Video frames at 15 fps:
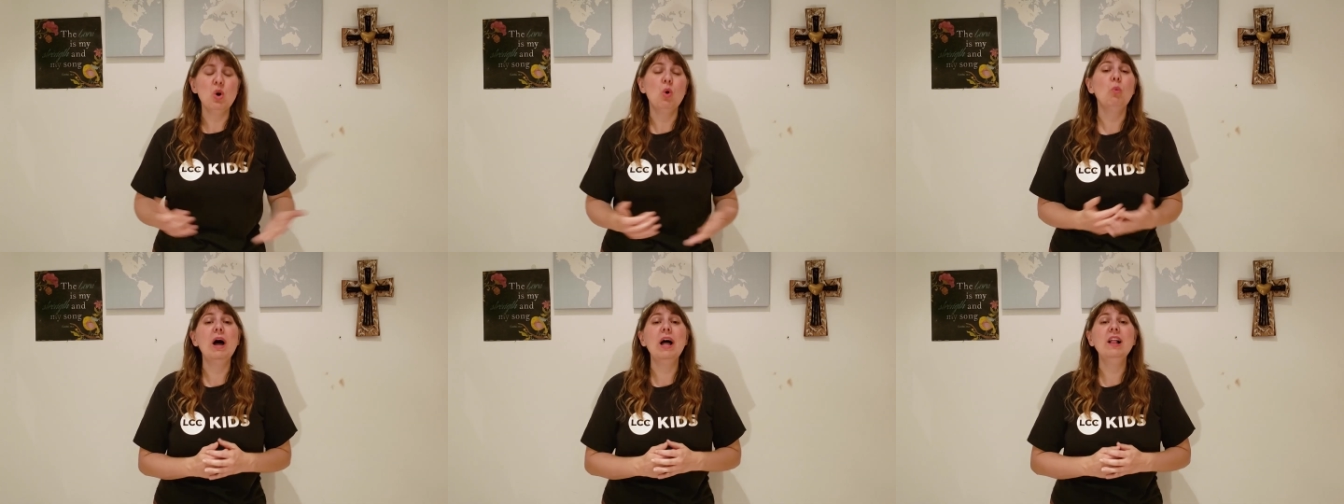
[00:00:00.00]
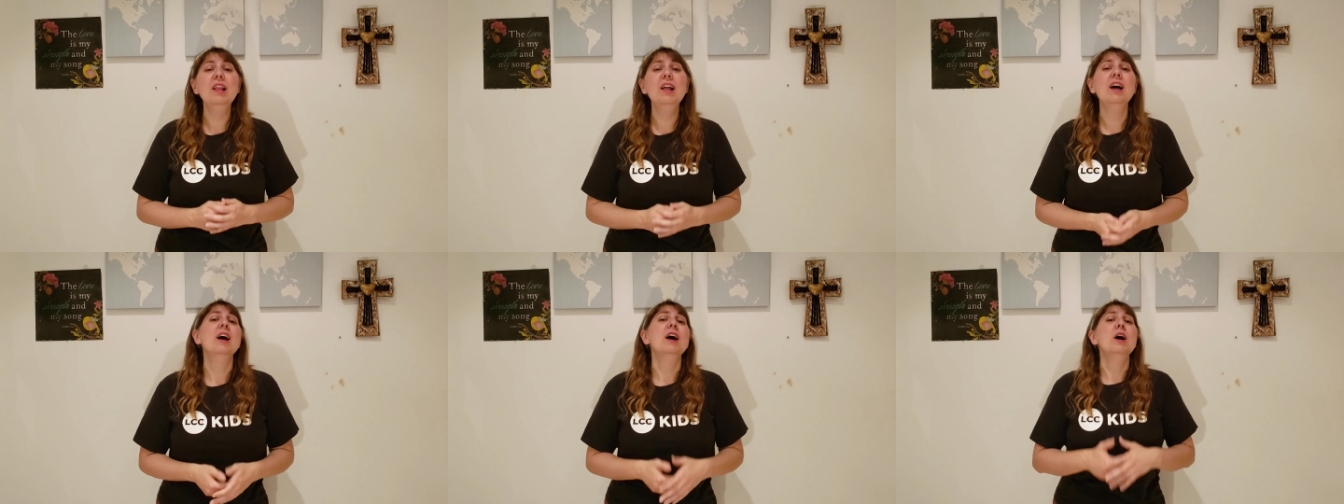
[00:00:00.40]

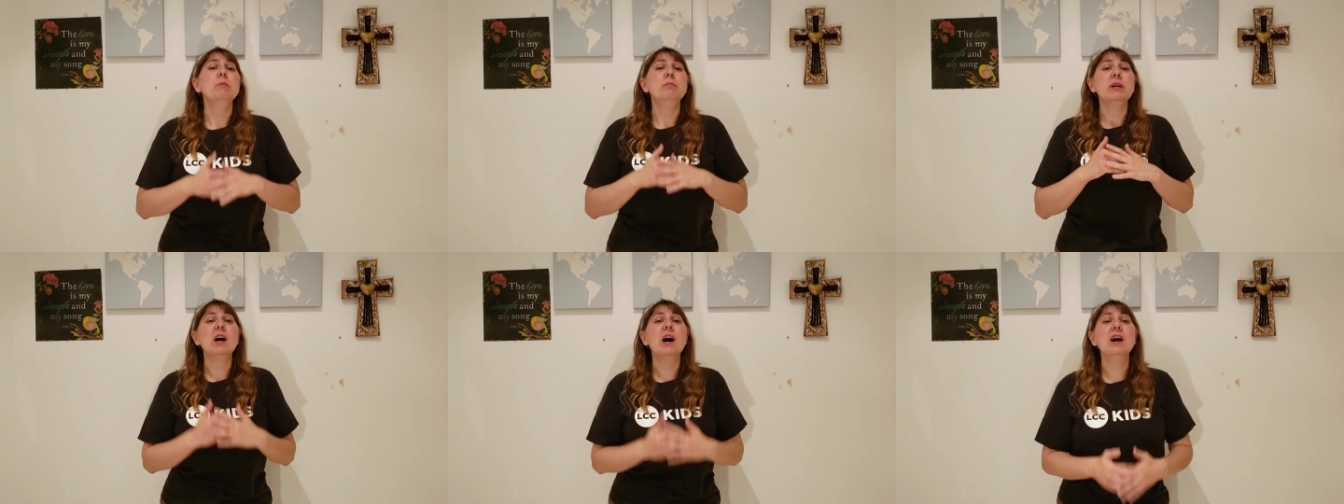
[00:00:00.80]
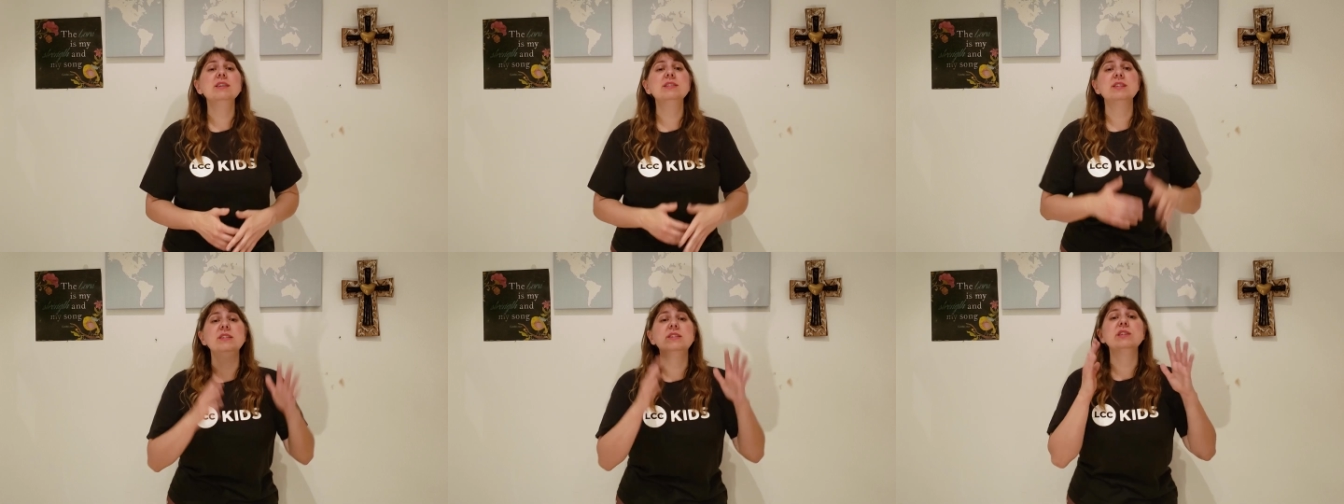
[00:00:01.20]
Well,
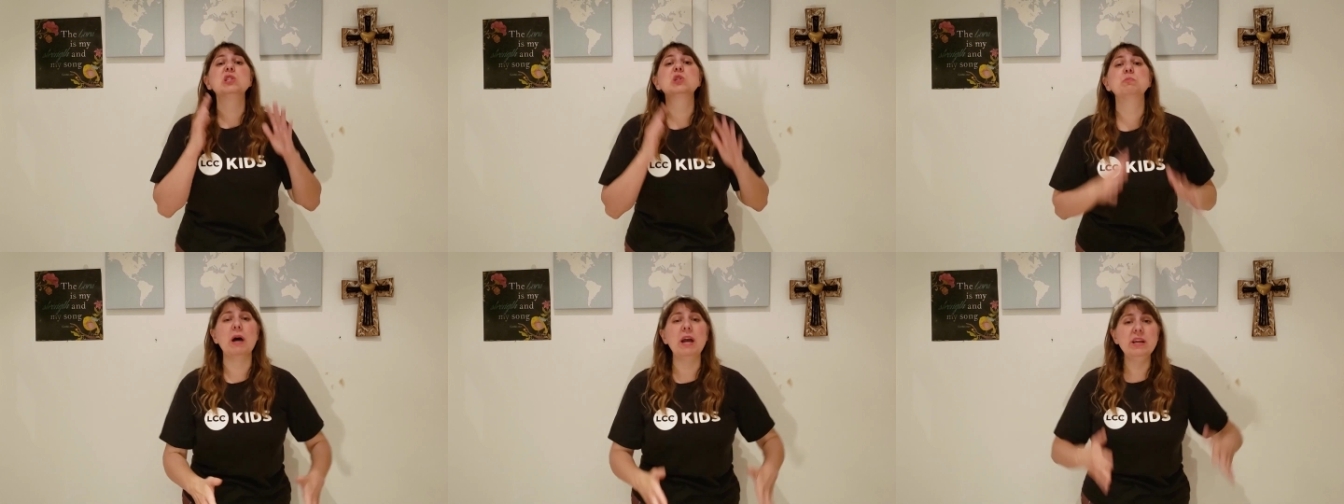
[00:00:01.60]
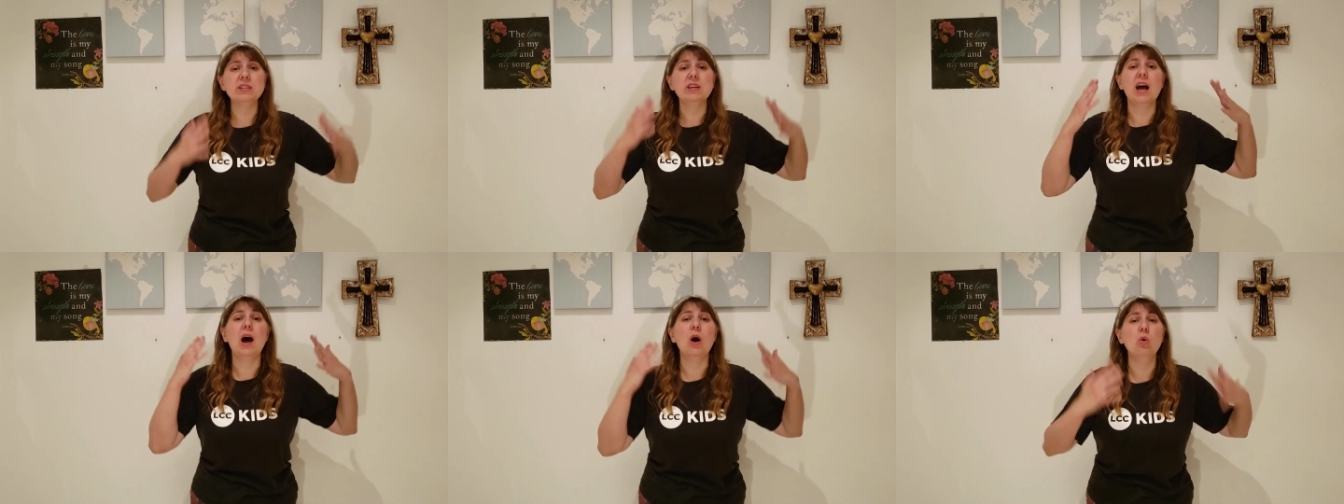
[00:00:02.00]
because despite
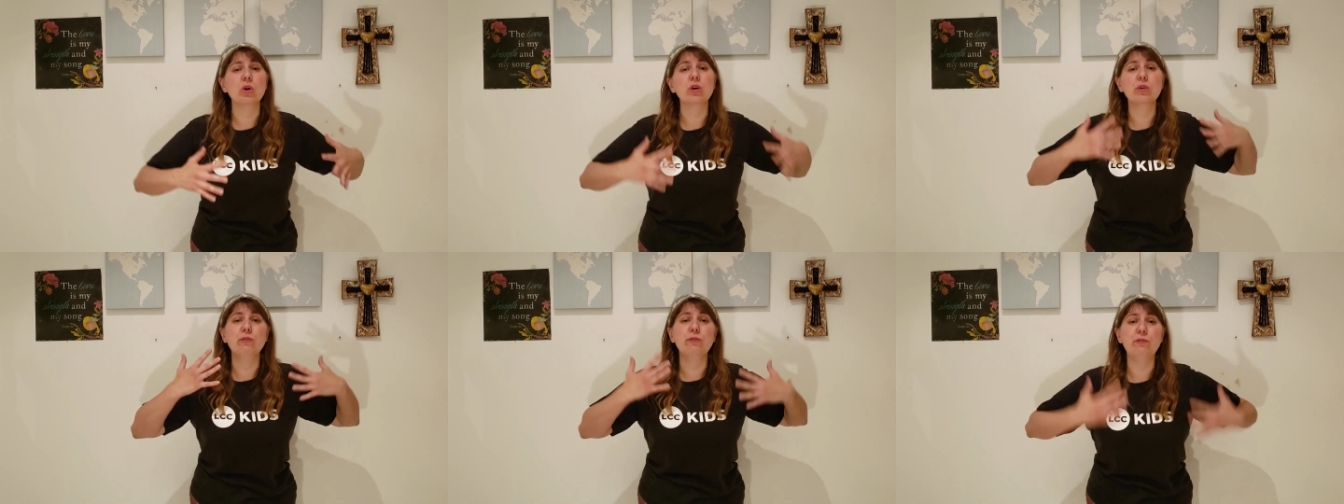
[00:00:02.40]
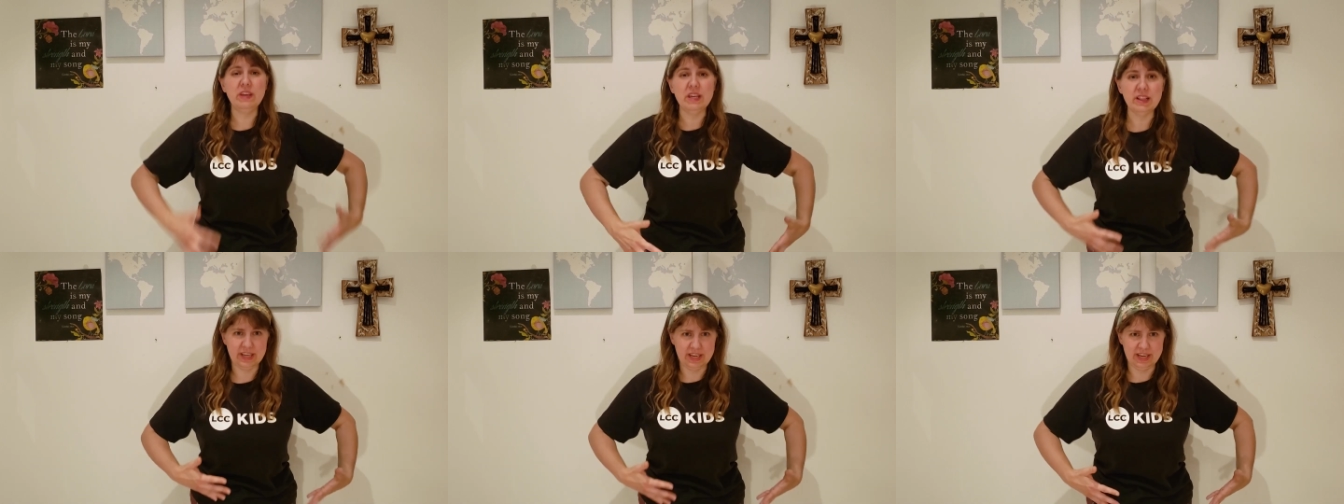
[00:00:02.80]
our
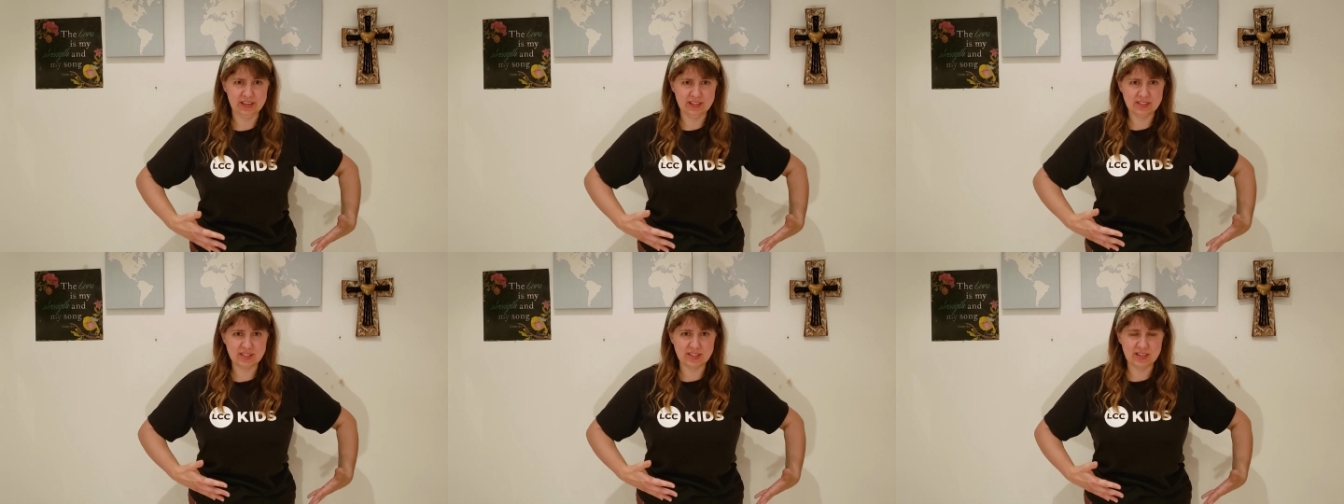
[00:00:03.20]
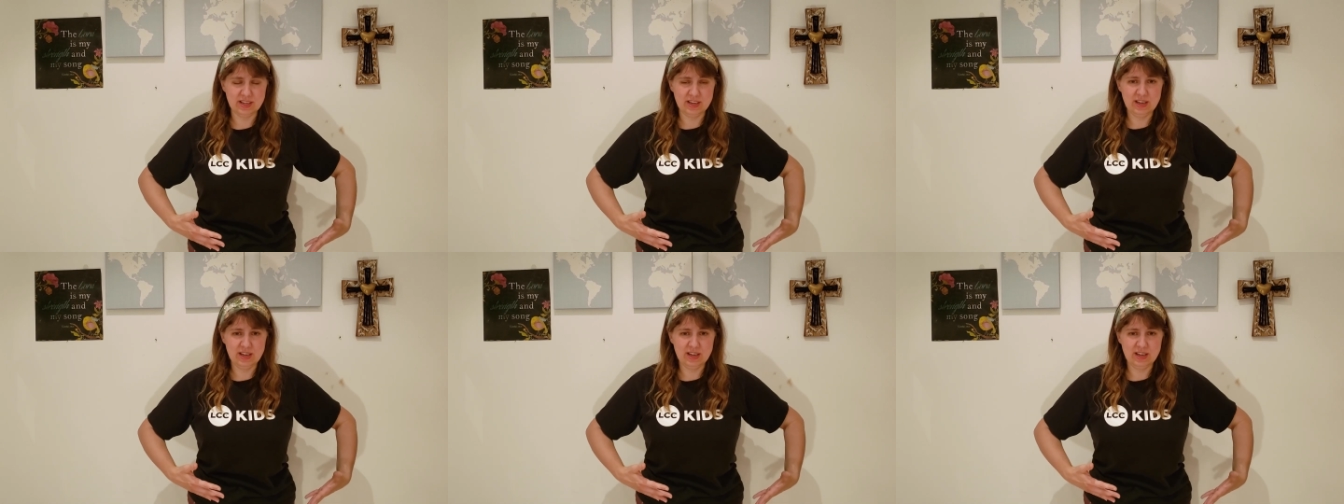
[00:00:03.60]
feelings